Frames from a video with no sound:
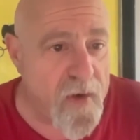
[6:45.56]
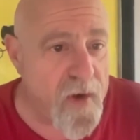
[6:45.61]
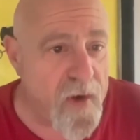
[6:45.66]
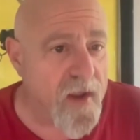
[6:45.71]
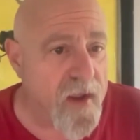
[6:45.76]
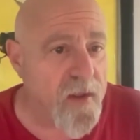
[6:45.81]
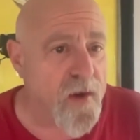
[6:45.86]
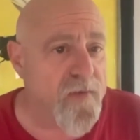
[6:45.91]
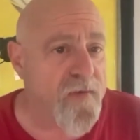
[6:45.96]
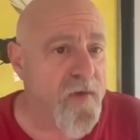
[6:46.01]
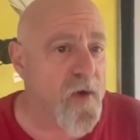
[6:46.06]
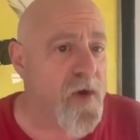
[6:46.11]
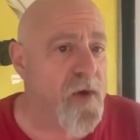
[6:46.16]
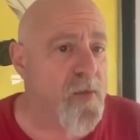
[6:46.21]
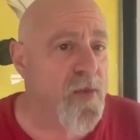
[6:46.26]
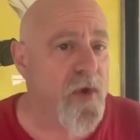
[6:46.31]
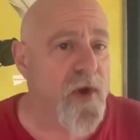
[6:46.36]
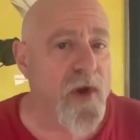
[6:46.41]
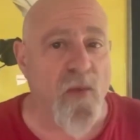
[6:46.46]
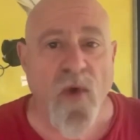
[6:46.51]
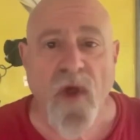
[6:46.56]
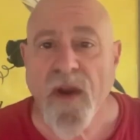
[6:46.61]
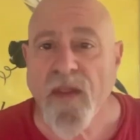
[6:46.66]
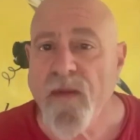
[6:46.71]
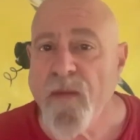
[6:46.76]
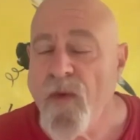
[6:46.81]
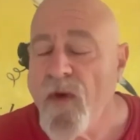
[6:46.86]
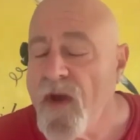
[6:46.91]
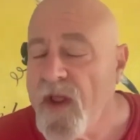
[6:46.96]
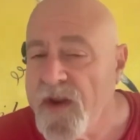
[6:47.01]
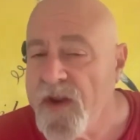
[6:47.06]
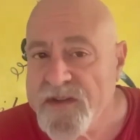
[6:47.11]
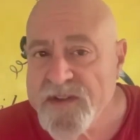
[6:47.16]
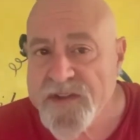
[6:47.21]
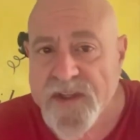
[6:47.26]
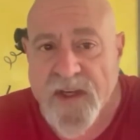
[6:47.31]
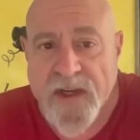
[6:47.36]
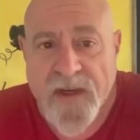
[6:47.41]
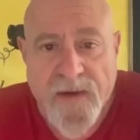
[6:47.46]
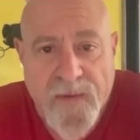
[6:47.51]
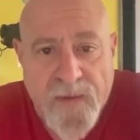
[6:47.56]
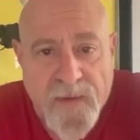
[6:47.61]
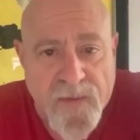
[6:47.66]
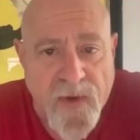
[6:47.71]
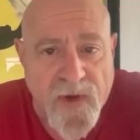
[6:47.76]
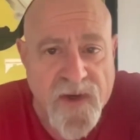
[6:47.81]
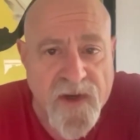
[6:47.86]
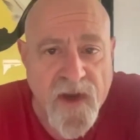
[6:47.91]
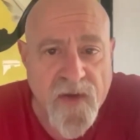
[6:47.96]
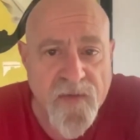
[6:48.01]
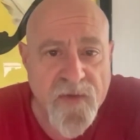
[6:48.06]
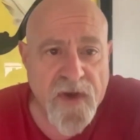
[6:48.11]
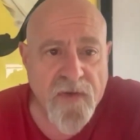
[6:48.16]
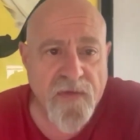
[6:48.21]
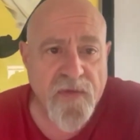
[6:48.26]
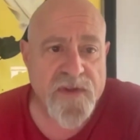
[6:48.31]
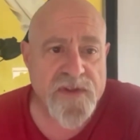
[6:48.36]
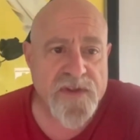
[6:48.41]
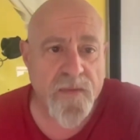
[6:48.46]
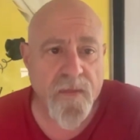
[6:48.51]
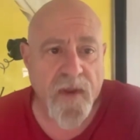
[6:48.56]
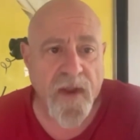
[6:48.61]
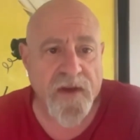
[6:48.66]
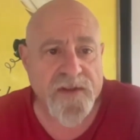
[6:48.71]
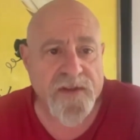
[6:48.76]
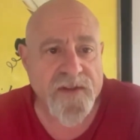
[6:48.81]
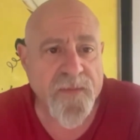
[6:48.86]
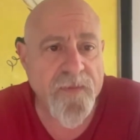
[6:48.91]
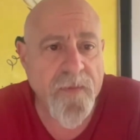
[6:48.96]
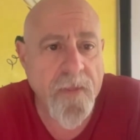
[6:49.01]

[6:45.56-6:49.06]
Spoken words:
I look forward to putting one of them on and seeing what kind of a difference it makes.